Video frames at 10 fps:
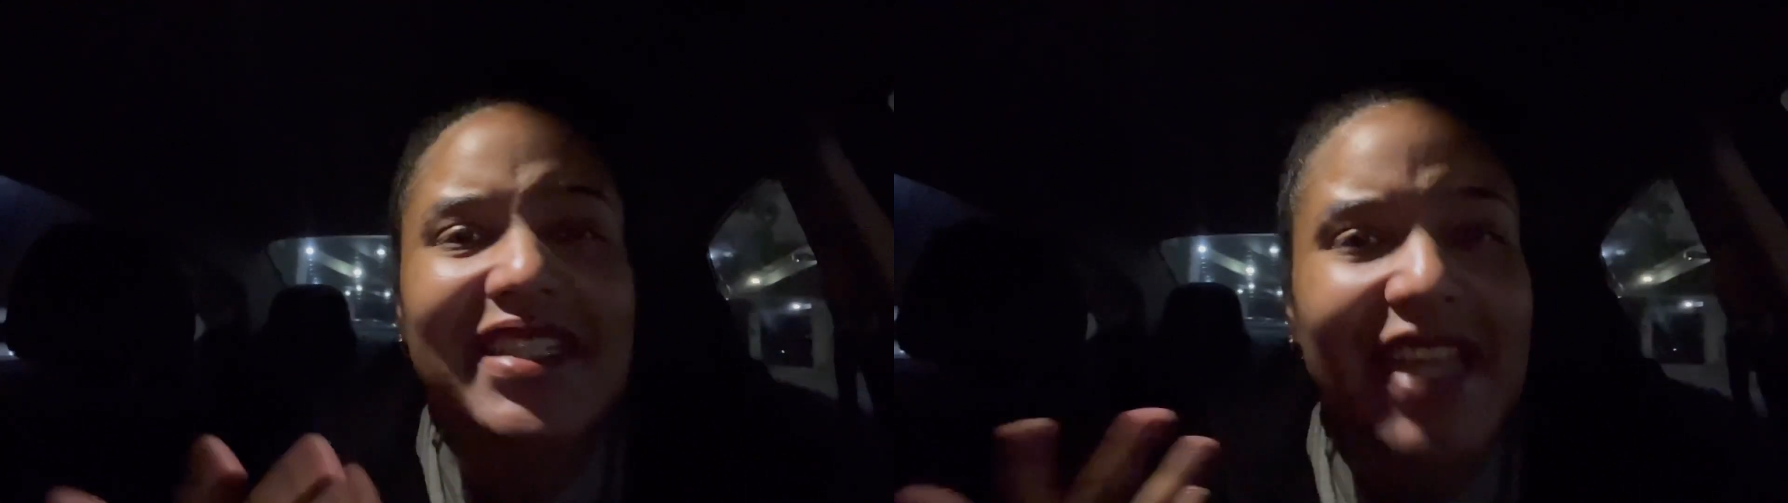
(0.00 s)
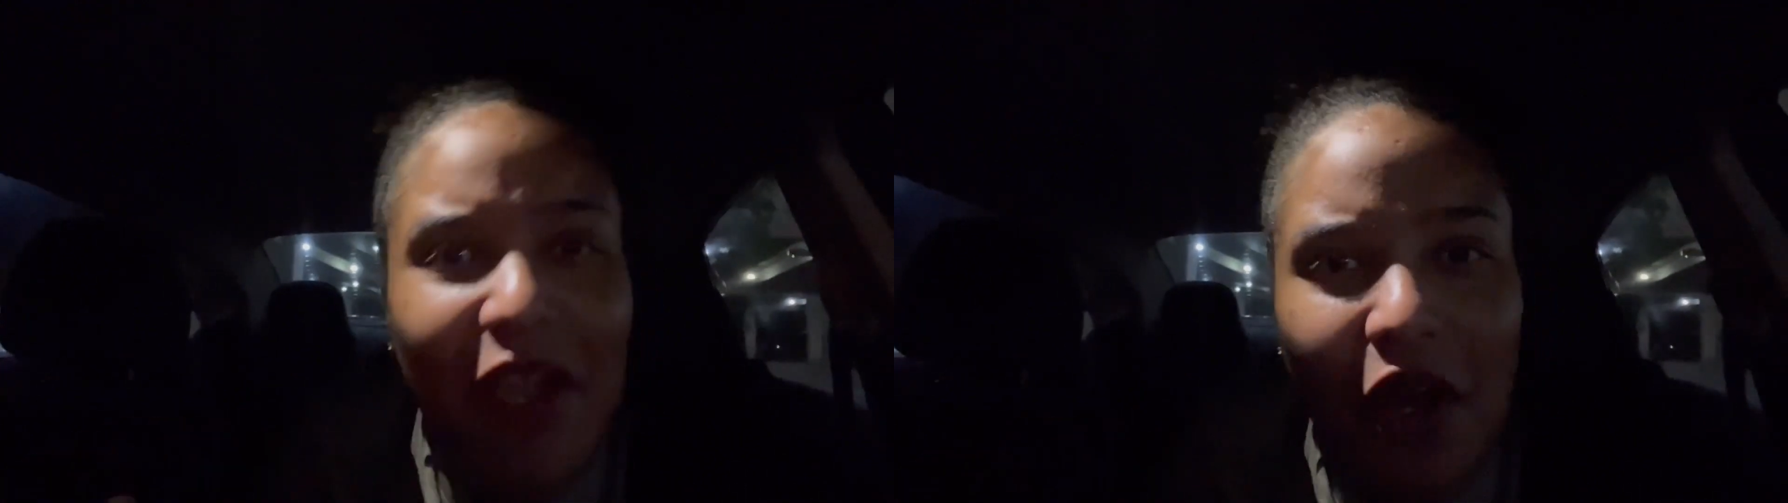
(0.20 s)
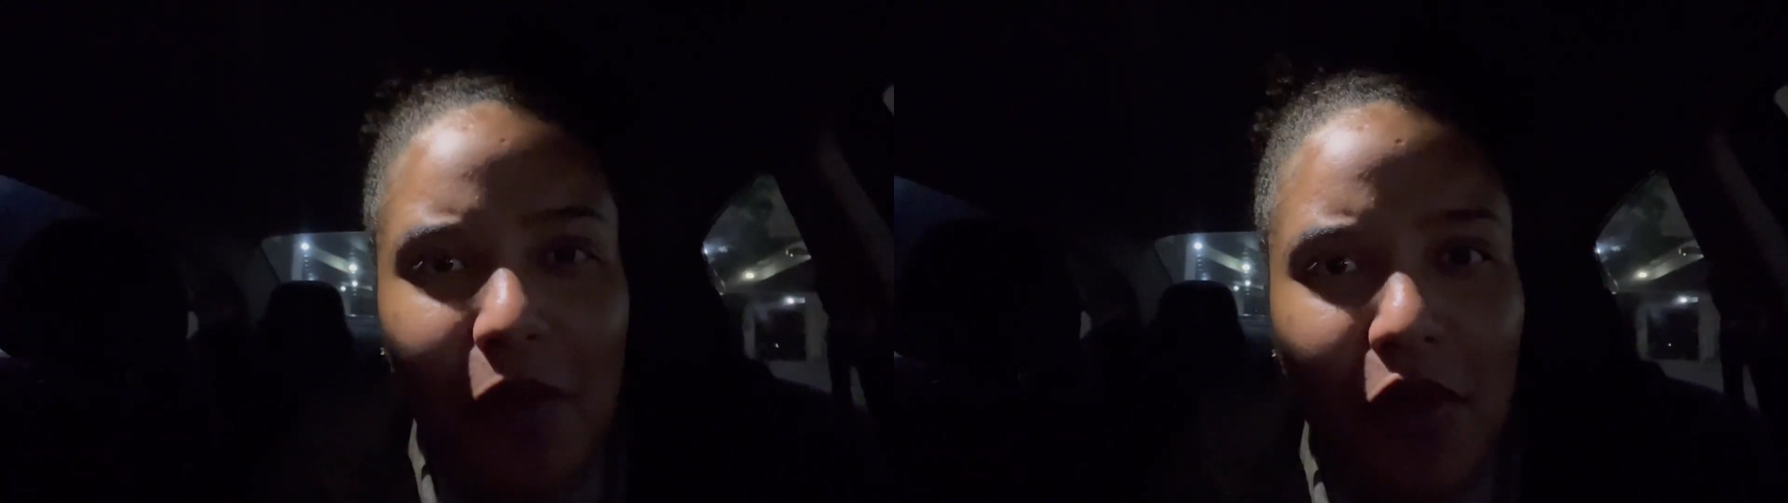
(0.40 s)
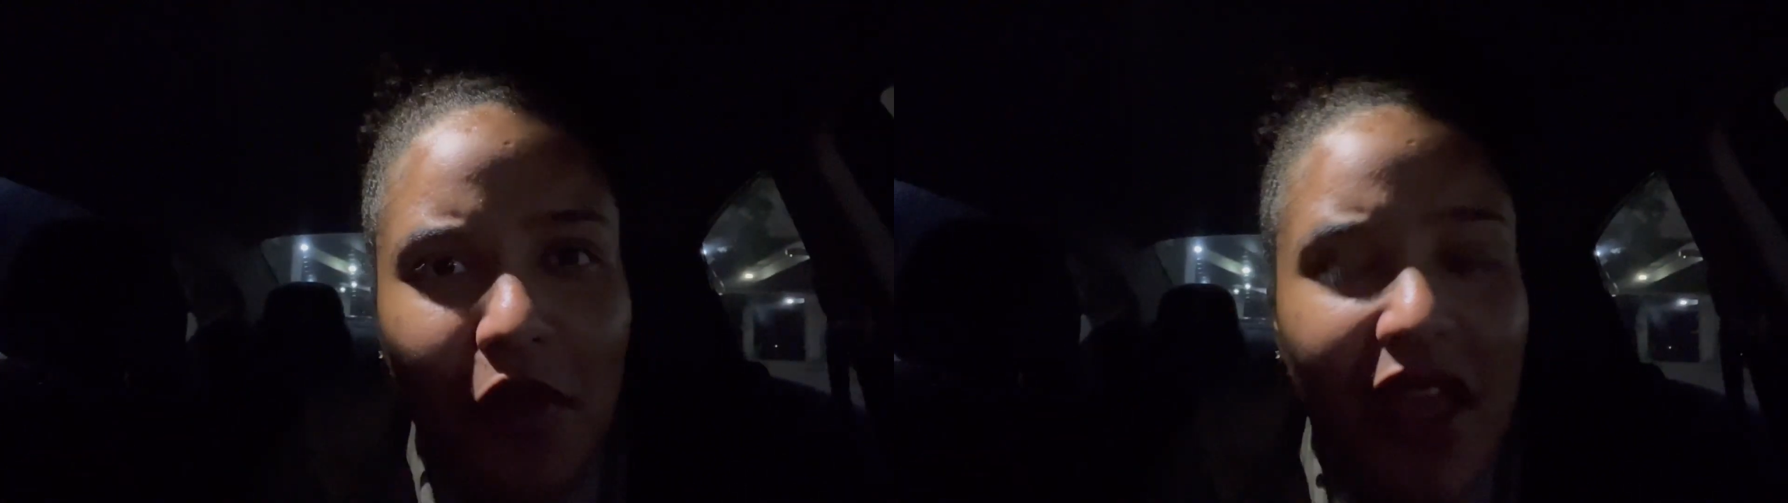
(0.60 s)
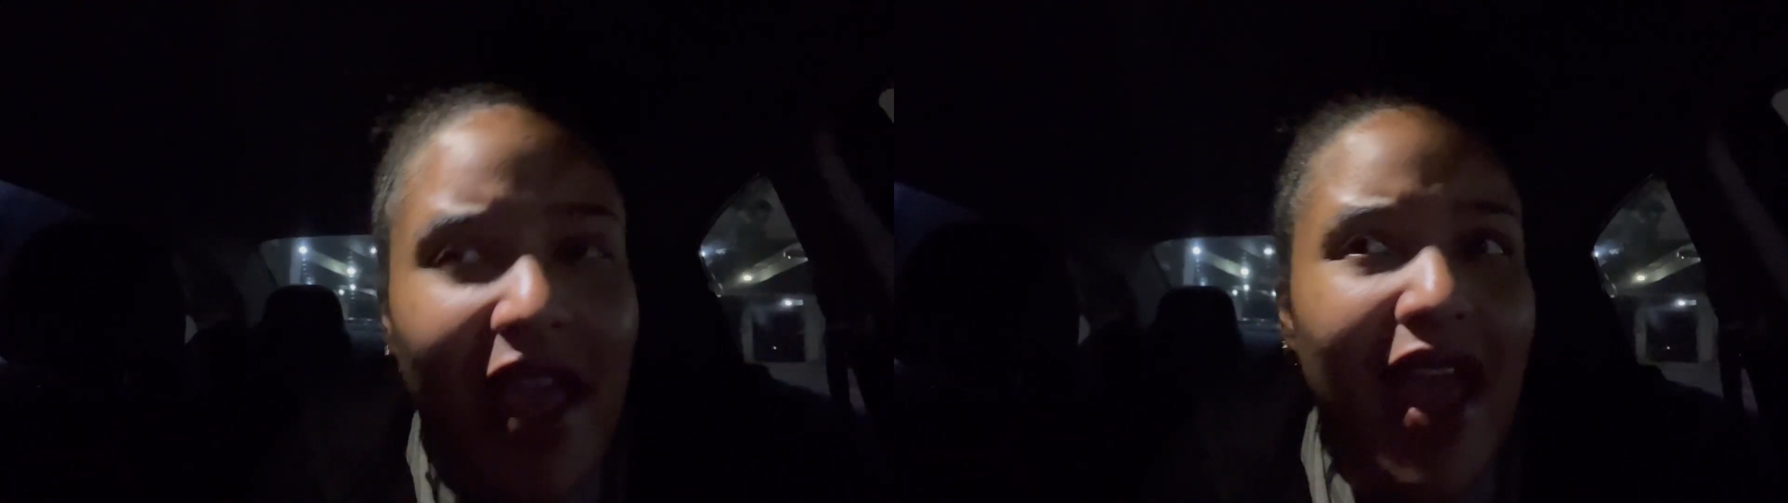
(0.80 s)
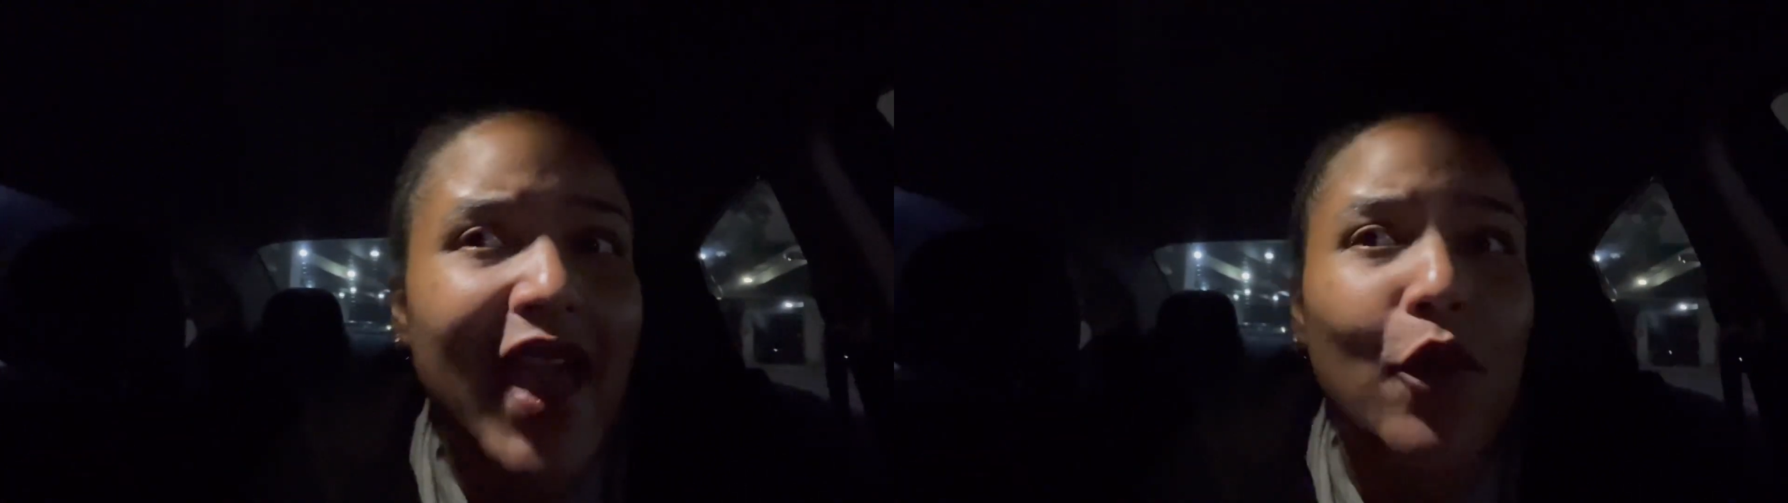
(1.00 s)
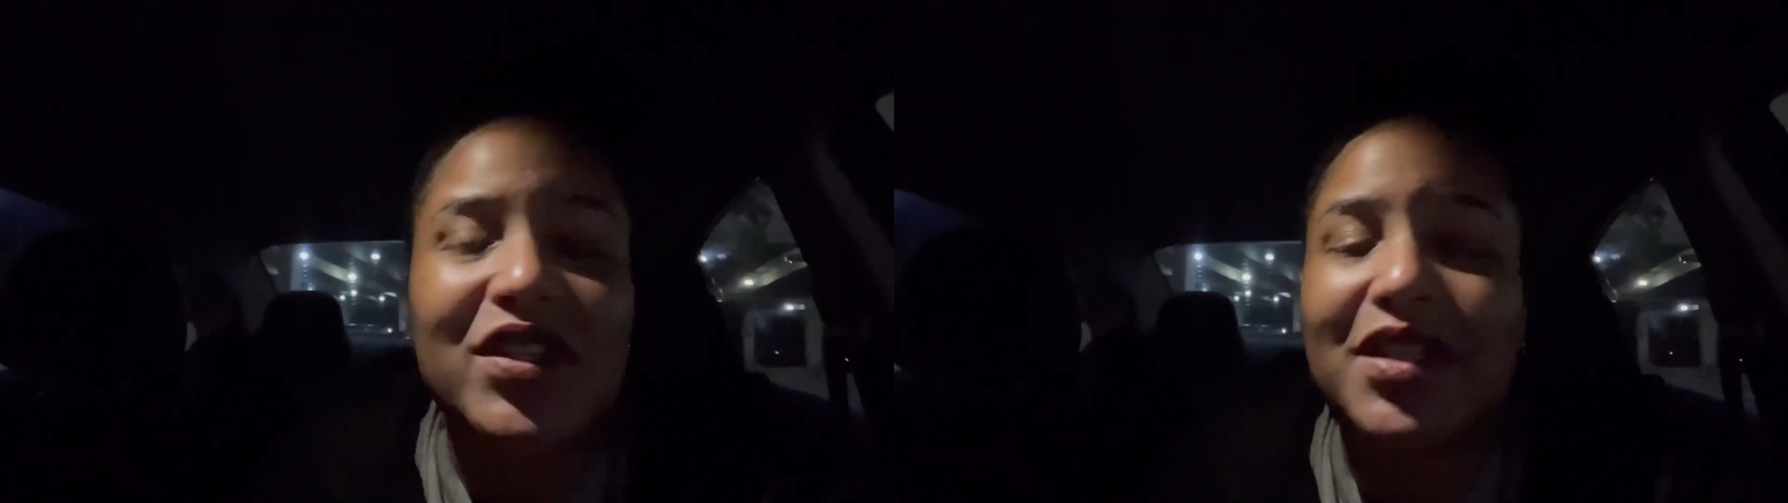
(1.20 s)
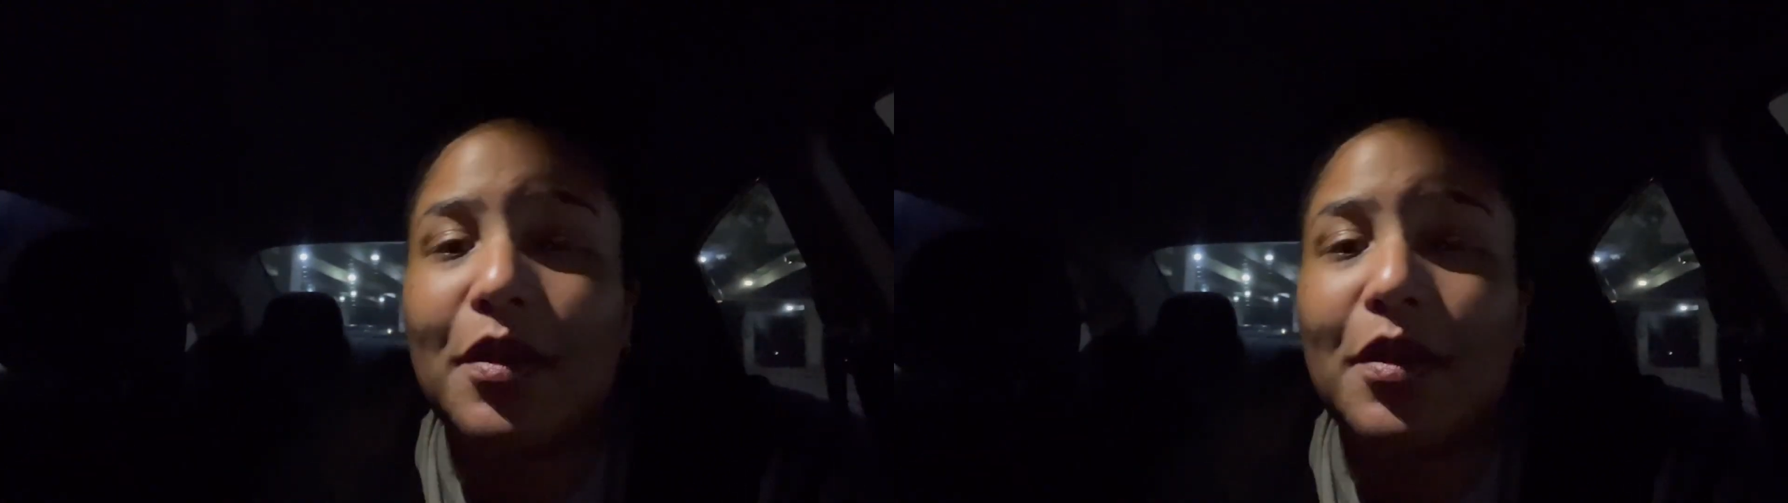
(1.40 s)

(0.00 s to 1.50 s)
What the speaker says: terrible. It wasn't